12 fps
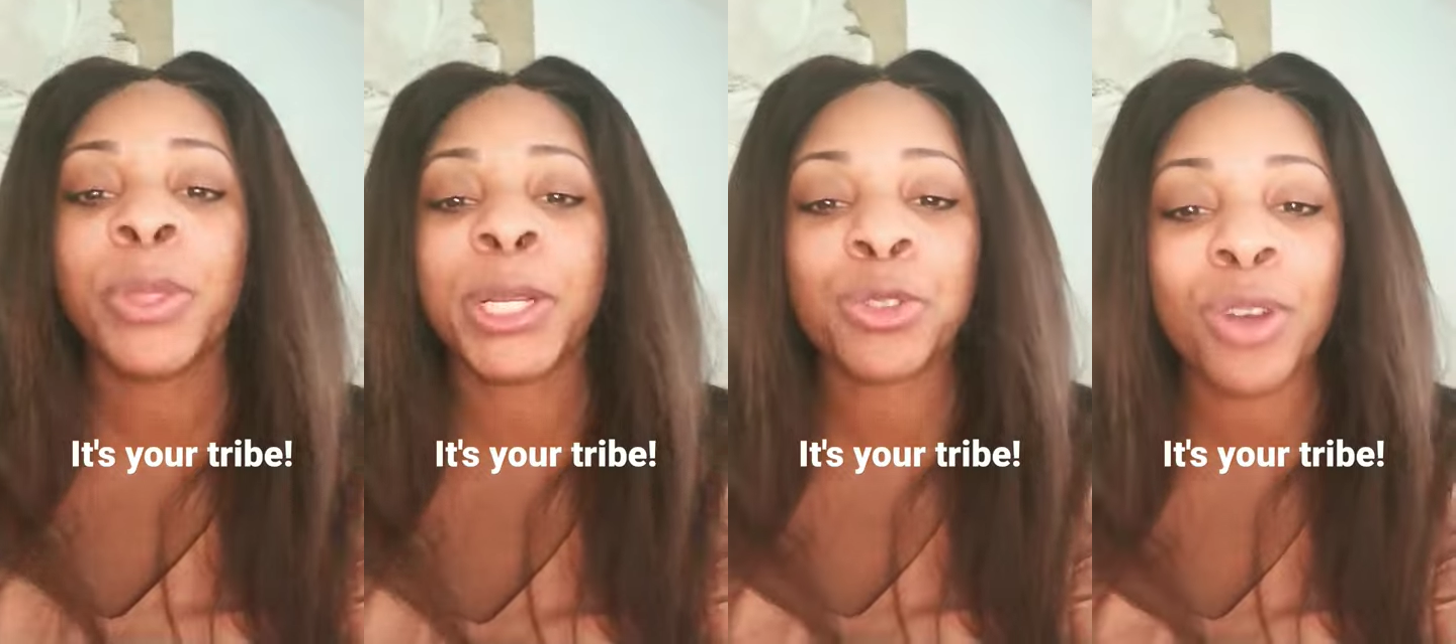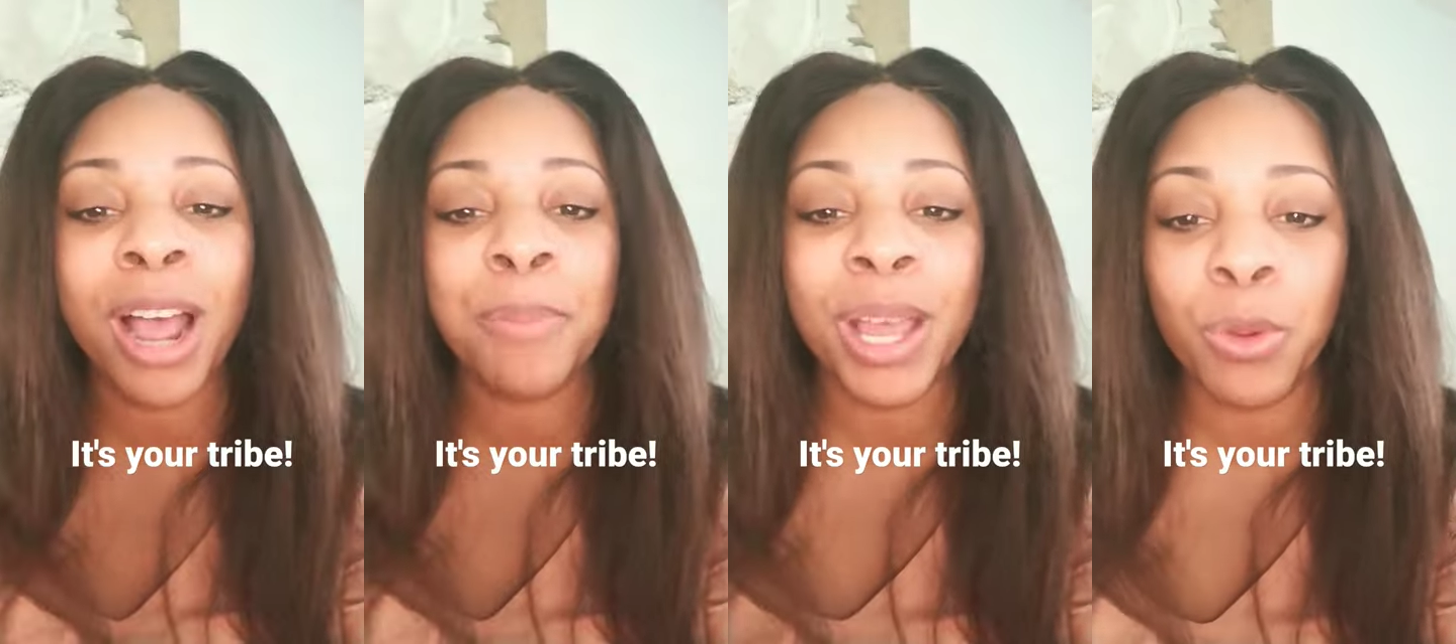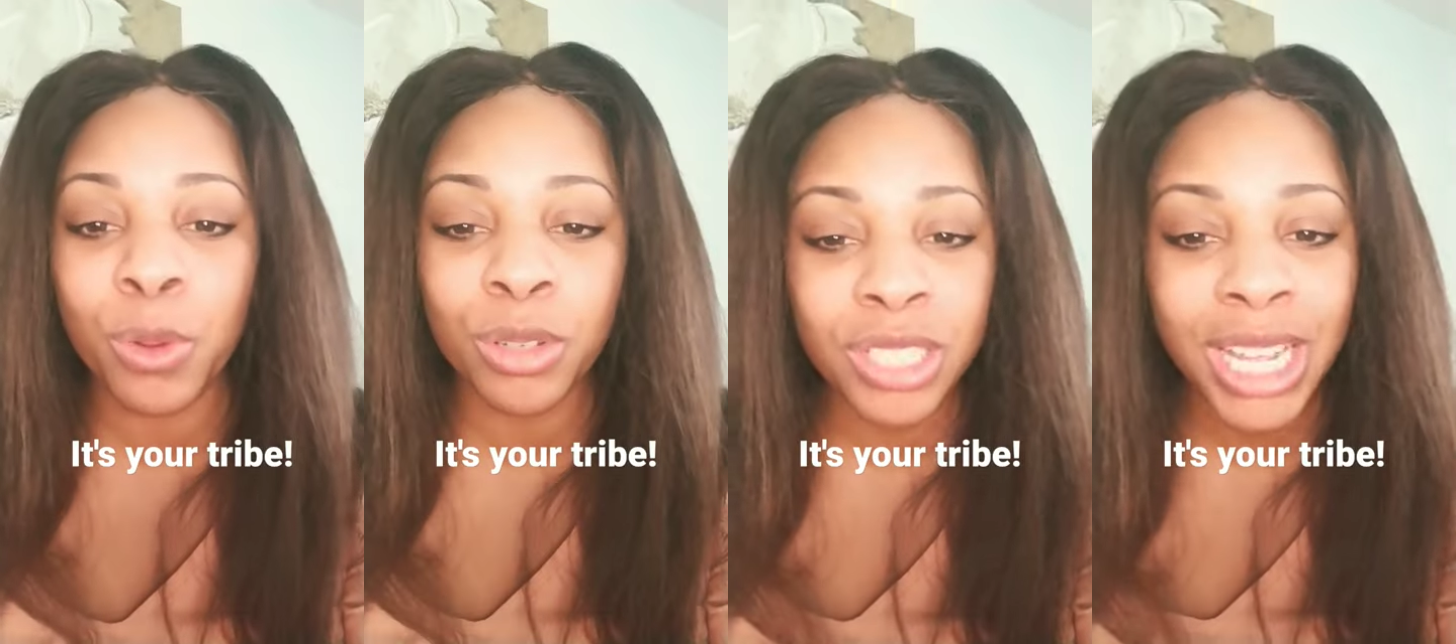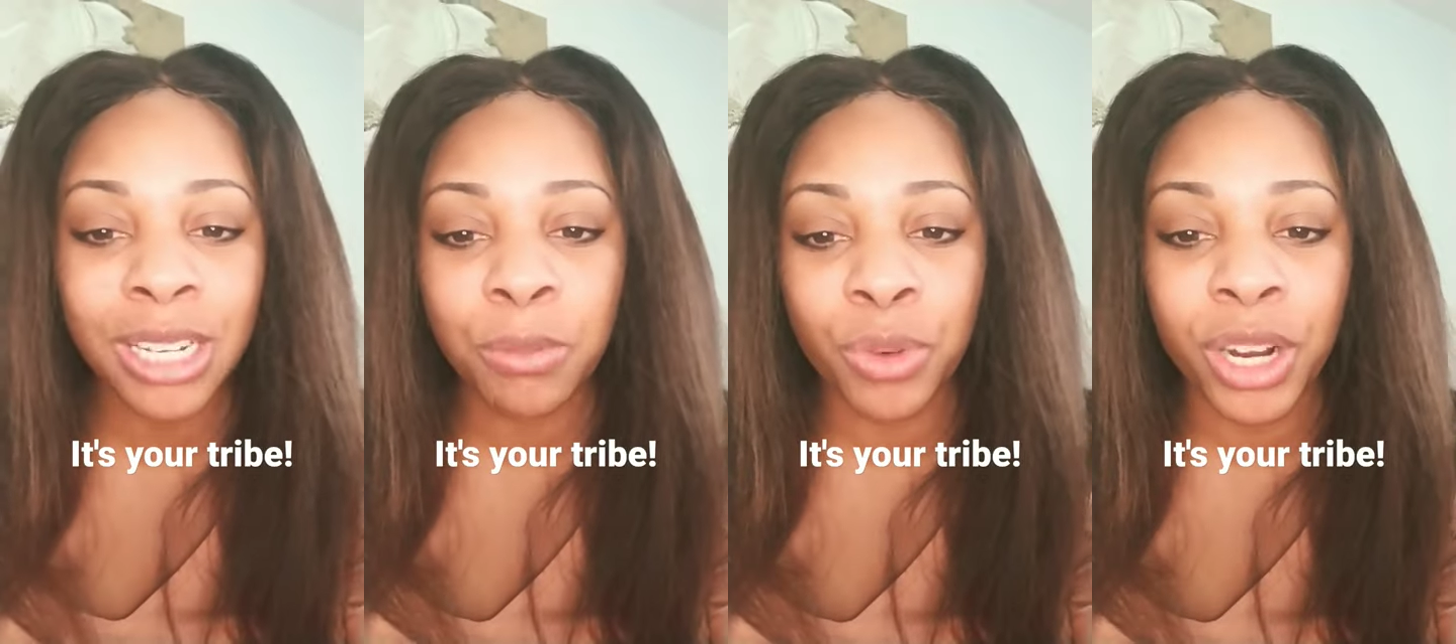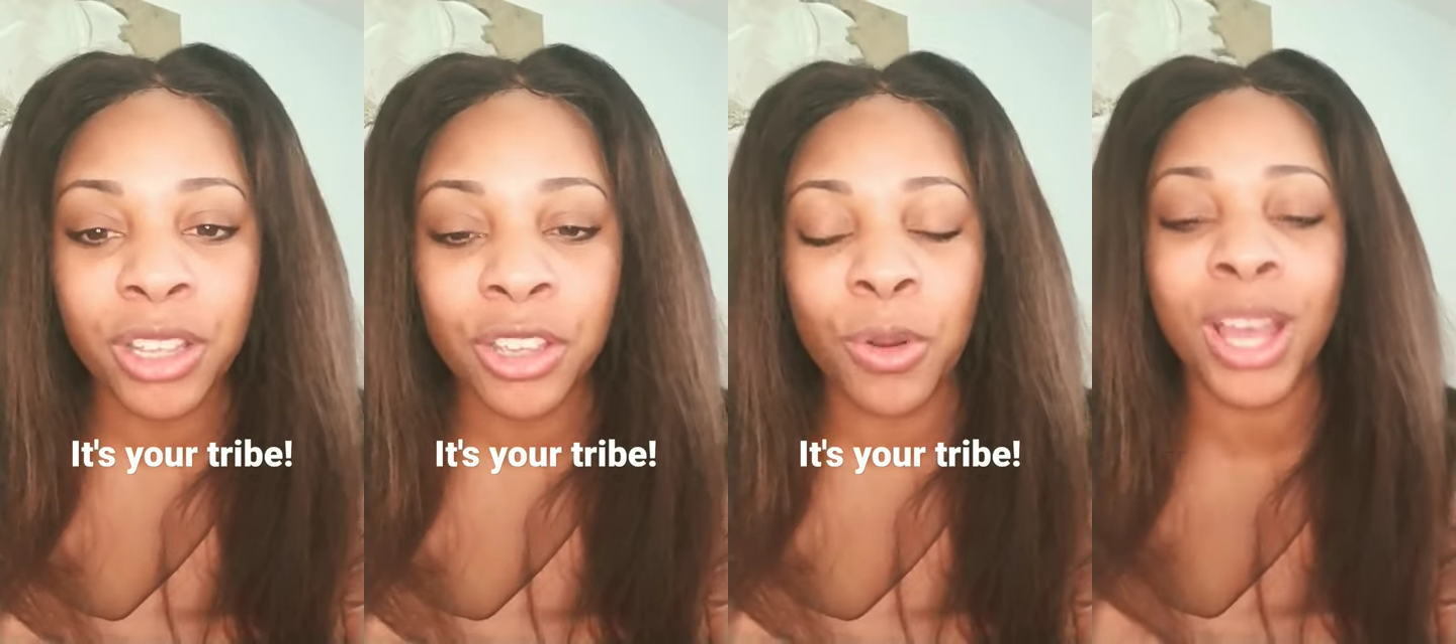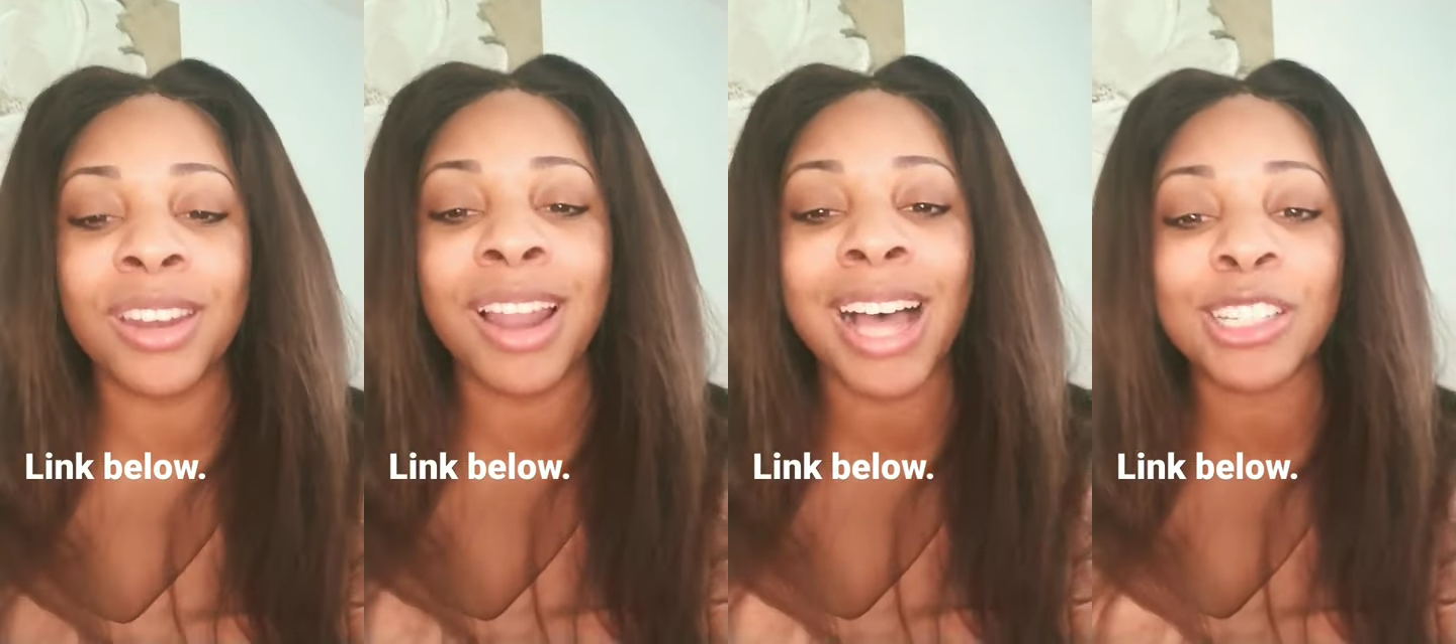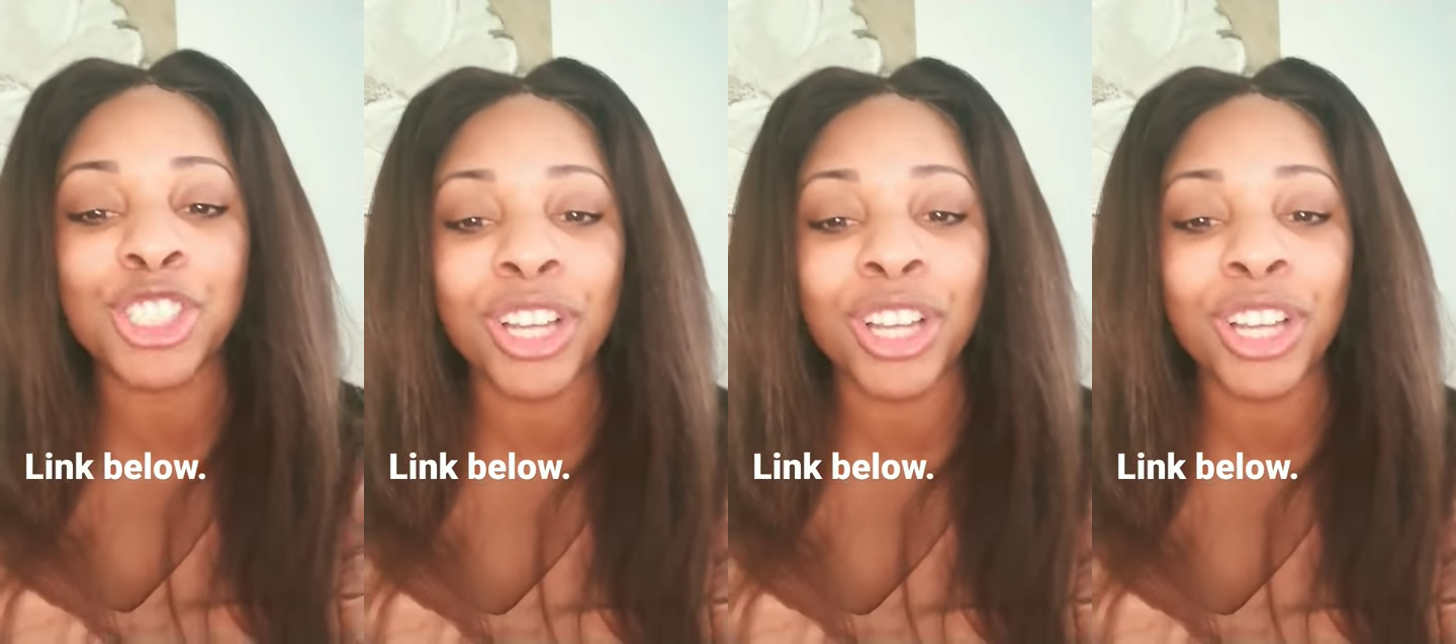the tribe that will celebrate you and not